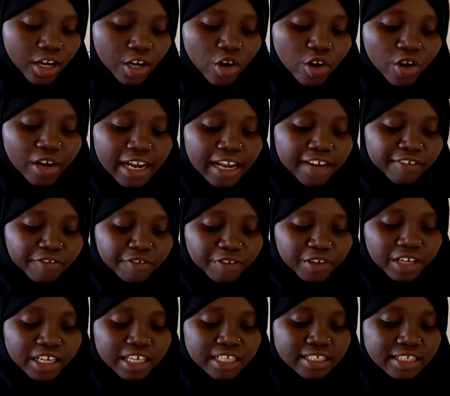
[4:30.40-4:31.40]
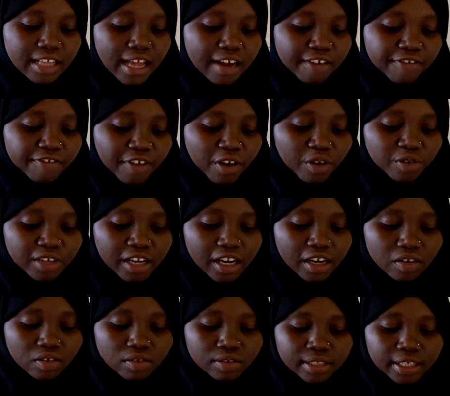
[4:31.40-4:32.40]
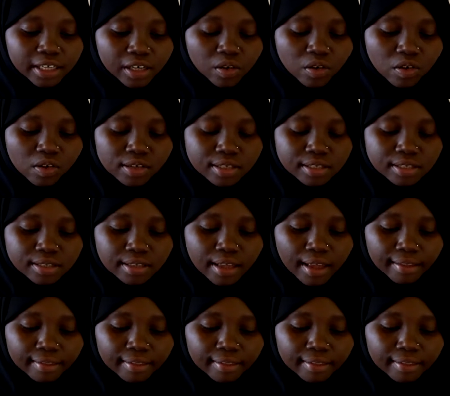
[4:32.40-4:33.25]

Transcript: Lowland forests are found along the coast.